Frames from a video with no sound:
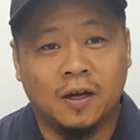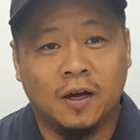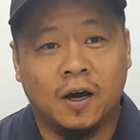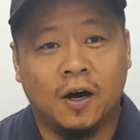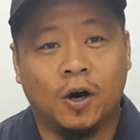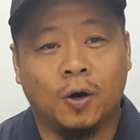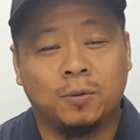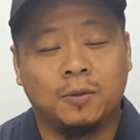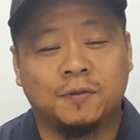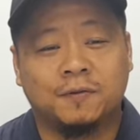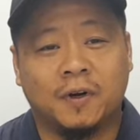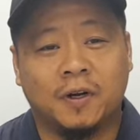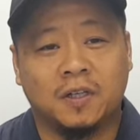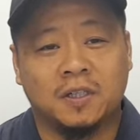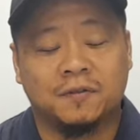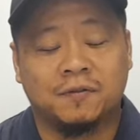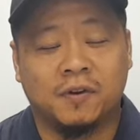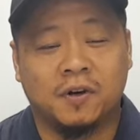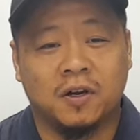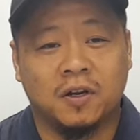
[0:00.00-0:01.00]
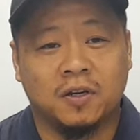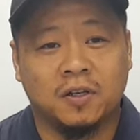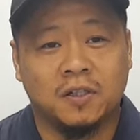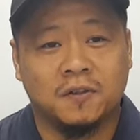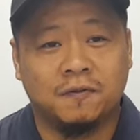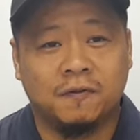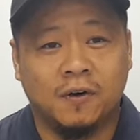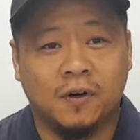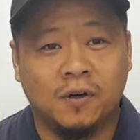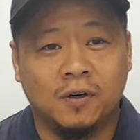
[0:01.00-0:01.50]
I hope you found this video
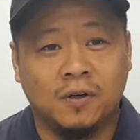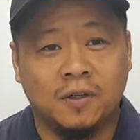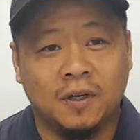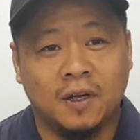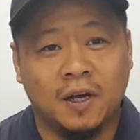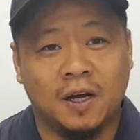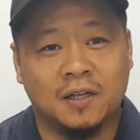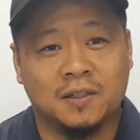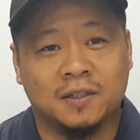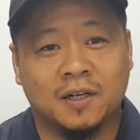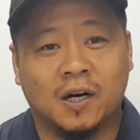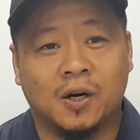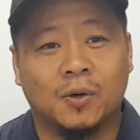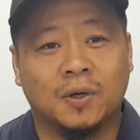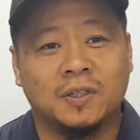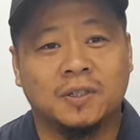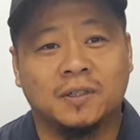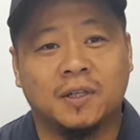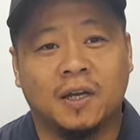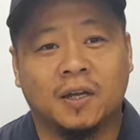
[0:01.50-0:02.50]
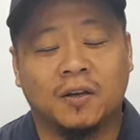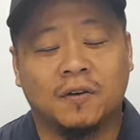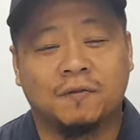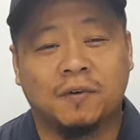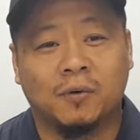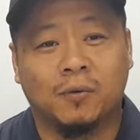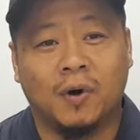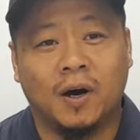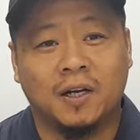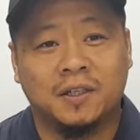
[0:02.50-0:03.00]
useful. As always, thank you
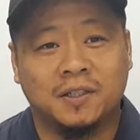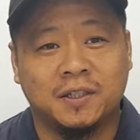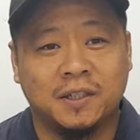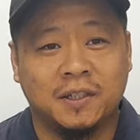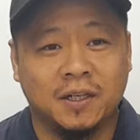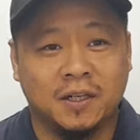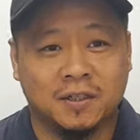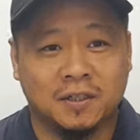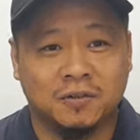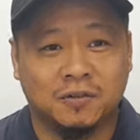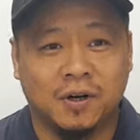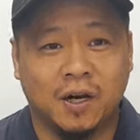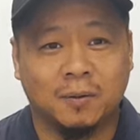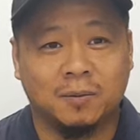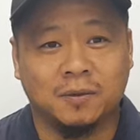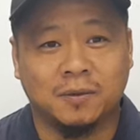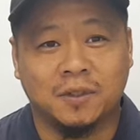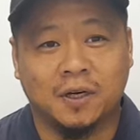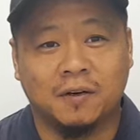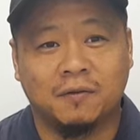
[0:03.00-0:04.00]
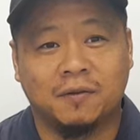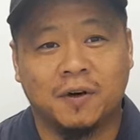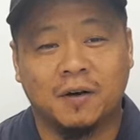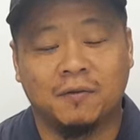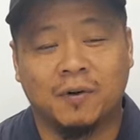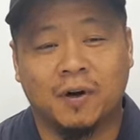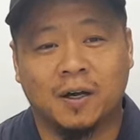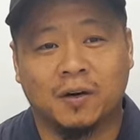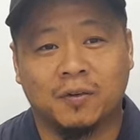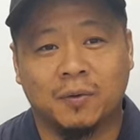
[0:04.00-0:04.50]
for watching and subscribe to Top
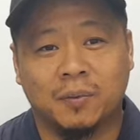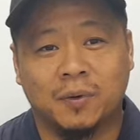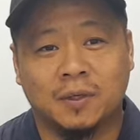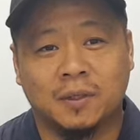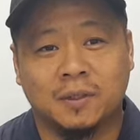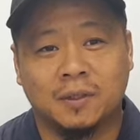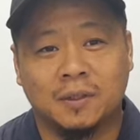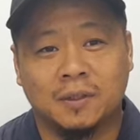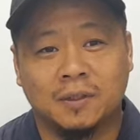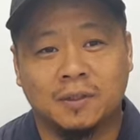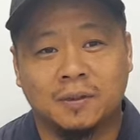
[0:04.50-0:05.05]
5 Auto Repair.